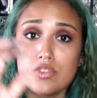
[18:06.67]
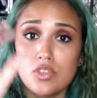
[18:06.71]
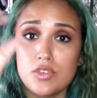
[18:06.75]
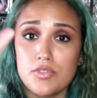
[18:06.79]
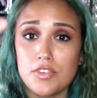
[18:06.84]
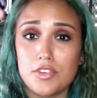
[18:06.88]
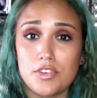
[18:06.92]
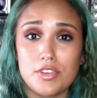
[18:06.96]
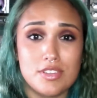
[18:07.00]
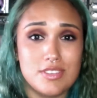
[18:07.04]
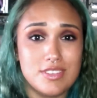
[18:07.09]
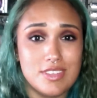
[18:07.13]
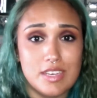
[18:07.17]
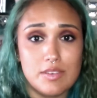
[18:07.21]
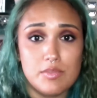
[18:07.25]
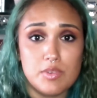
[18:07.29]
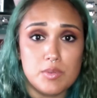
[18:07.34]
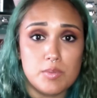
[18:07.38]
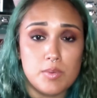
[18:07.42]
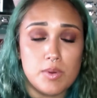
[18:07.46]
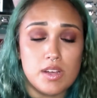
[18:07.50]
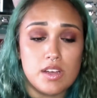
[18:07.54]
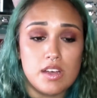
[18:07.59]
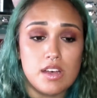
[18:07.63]
So if you're in love
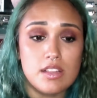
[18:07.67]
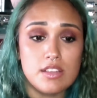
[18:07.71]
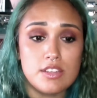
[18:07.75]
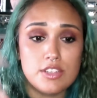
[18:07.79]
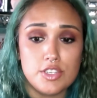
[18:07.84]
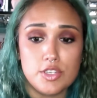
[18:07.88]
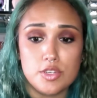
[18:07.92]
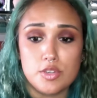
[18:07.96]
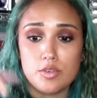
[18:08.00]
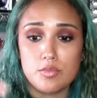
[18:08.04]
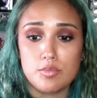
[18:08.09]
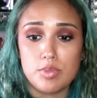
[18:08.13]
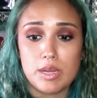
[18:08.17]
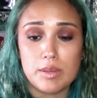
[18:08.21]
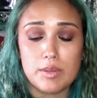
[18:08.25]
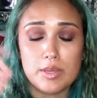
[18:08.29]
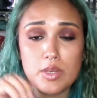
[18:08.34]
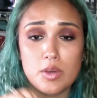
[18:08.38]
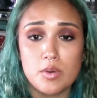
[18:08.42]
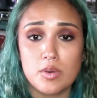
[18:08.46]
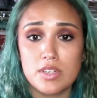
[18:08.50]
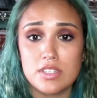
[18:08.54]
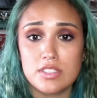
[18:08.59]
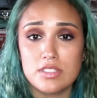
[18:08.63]
with one color, you can probably
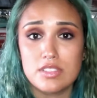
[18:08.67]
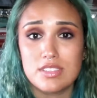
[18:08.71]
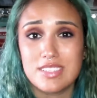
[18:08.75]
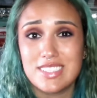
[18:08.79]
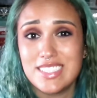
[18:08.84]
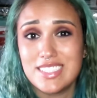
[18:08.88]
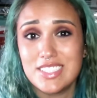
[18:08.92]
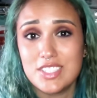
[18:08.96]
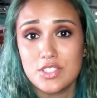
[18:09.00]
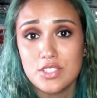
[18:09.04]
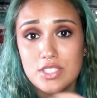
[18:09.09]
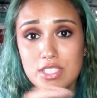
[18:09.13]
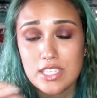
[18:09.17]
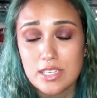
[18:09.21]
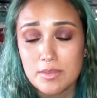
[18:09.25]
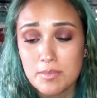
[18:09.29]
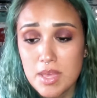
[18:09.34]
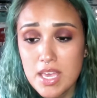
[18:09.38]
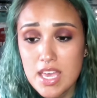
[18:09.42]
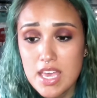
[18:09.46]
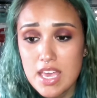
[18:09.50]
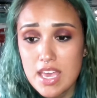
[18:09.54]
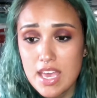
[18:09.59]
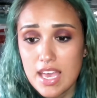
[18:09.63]
go onto their Instagram
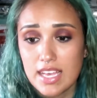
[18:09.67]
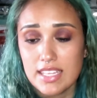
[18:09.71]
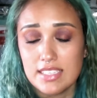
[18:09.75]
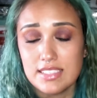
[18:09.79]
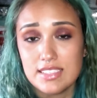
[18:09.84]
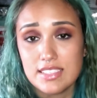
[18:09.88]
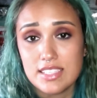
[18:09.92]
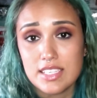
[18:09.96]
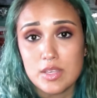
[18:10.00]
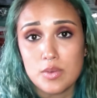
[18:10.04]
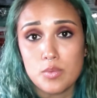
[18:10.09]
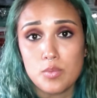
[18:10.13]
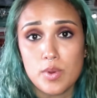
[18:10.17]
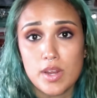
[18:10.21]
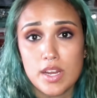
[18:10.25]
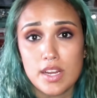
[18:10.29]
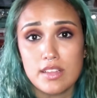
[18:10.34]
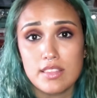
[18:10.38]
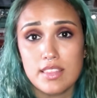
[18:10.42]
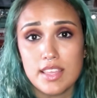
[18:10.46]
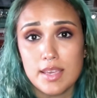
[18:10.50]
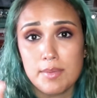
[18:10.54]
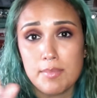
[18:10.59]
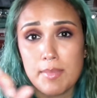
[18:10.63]
and see
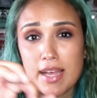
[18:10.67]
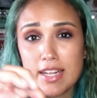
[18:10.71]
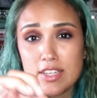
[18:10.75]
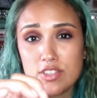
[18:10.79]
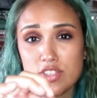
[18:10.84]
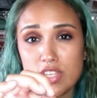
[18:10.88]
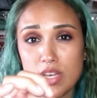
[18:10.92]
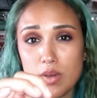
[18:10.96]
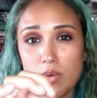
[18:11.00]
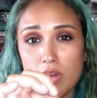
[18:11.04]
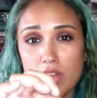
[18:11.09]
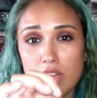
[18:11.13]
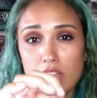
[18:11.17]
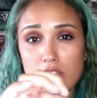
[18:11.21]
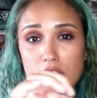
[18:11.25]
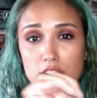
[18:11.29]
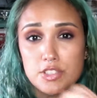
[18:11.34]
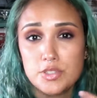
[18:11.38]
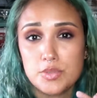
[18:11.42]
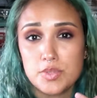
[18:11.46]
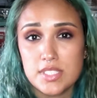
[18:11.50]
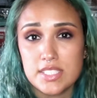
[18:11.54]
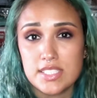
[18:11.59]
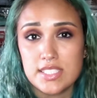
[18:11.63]
where they match that one color
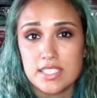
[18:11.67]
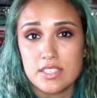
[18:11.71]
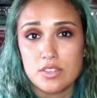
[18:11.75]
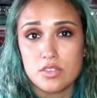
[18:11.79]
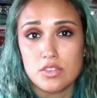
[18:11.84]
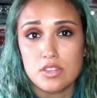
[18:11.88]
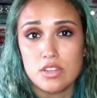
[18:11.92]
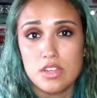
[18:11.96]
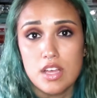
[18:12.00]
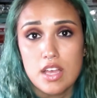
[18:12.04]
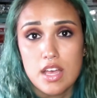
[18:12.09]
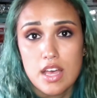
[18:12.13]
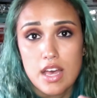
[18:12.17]
to a single,